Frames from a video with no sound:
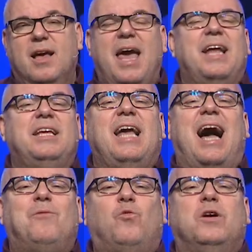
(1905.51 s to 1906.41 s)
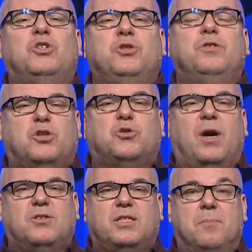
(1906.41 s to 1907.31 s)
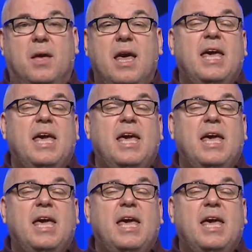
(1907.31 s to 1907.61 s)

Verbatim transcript: And God wants you to trust Him,